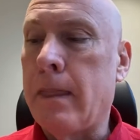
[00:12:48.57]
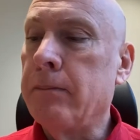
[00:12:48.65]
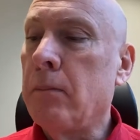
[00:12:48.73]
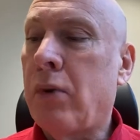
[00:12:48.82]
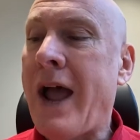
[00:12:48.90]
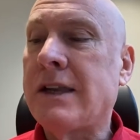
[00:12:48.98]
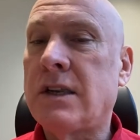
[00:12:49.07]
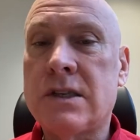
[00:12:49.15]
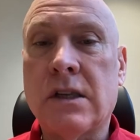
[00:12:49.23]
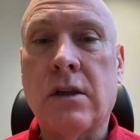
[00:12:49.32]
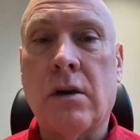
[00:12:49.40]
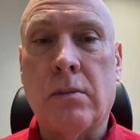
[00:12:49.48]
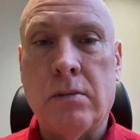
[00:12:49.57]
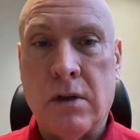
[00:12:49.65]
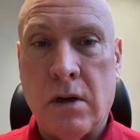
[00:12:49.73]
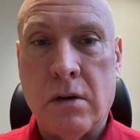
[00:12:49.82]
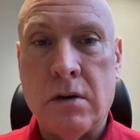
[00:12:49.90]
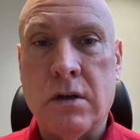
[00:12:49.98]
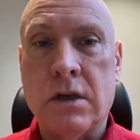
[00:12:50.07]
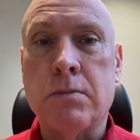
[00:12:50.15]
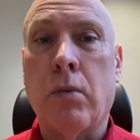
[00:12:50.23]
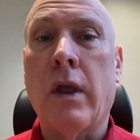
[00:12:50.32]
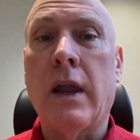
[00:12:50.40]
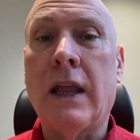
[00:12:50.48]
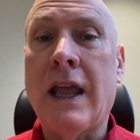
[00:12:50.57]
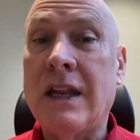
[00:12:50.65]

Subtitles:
practice that they're displaying,